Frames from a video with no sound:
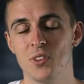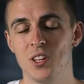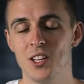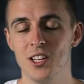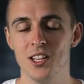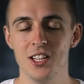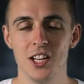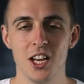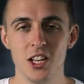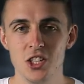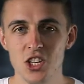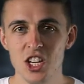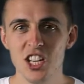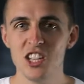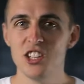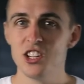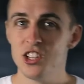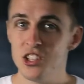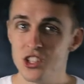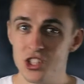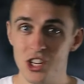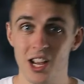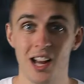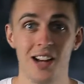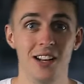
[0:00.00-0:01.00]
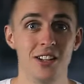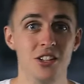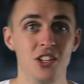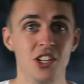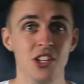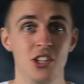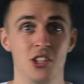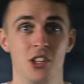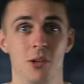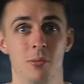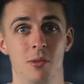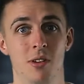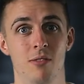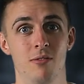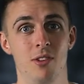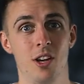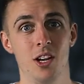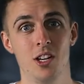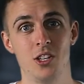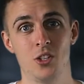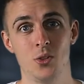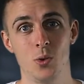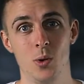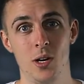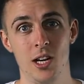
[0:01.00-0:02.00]
And yet Jesus challenges them in
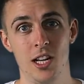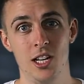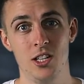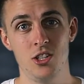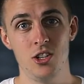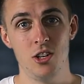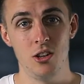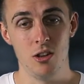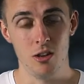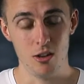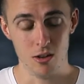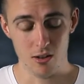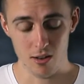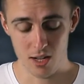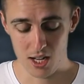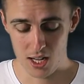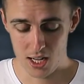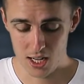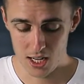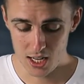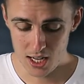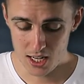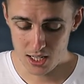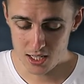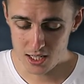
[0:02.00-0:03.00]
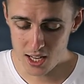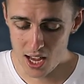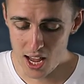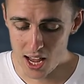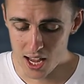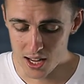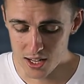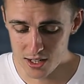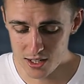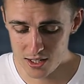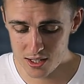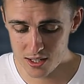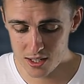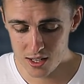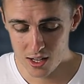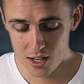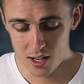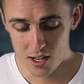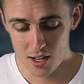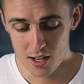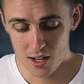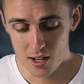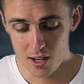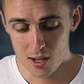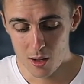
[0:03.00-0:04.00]
verse 22. He says,
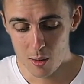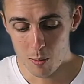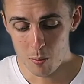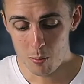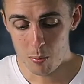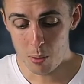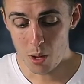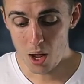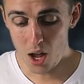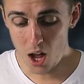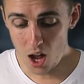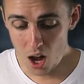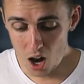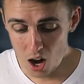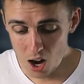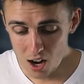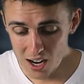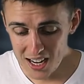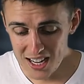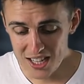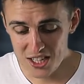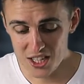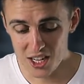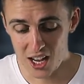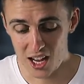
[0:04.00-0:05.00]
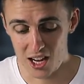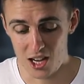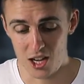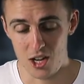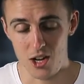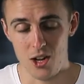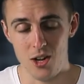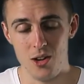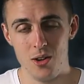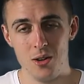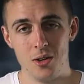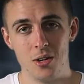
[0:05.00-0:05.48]
but I tell you.